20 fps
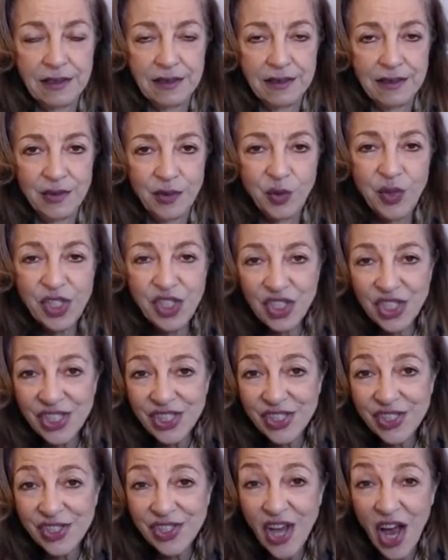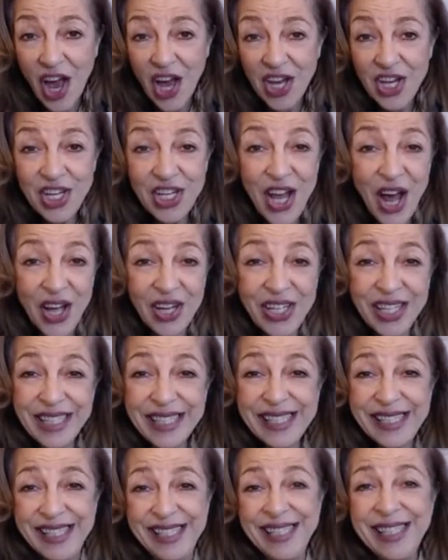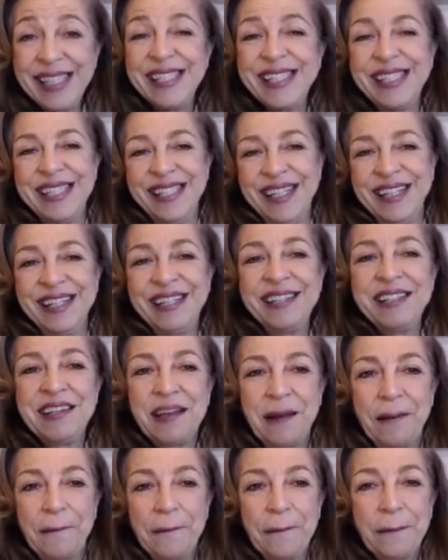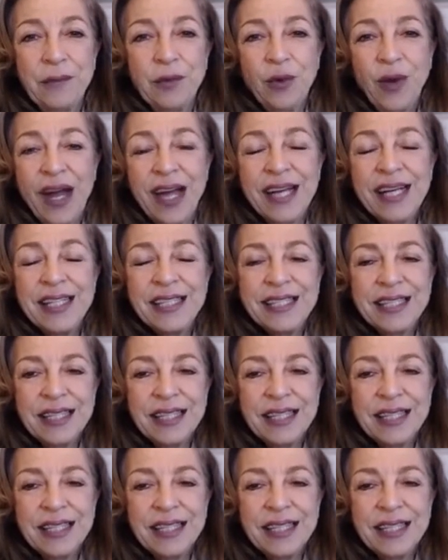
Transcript: which is non existent, right,